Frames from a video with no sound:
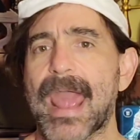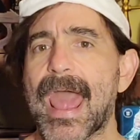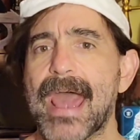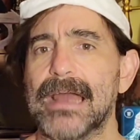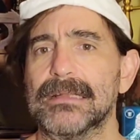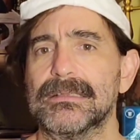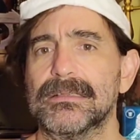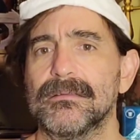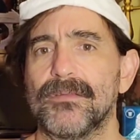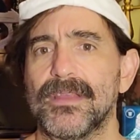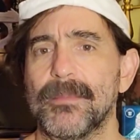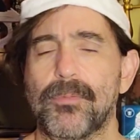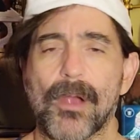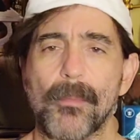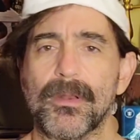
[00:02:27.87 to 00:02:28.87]
at
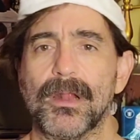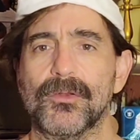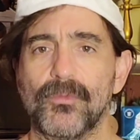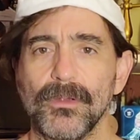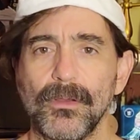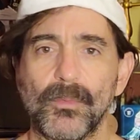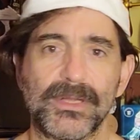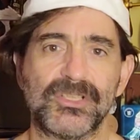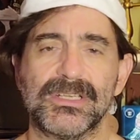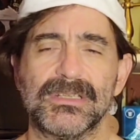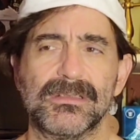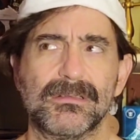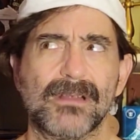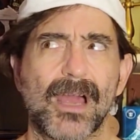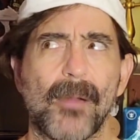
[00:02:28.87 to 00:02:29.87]
the Promenade Grill, which
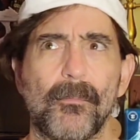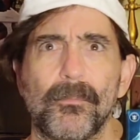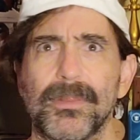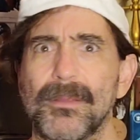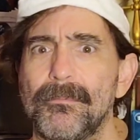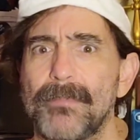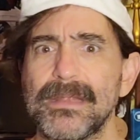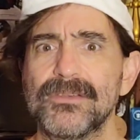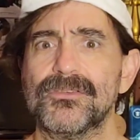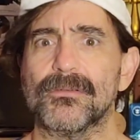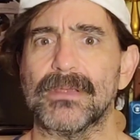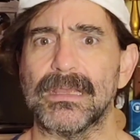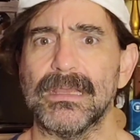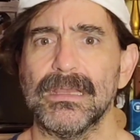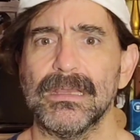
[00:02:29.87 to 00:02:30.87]
is
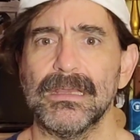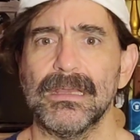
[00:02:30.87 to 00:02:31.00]
complimentary.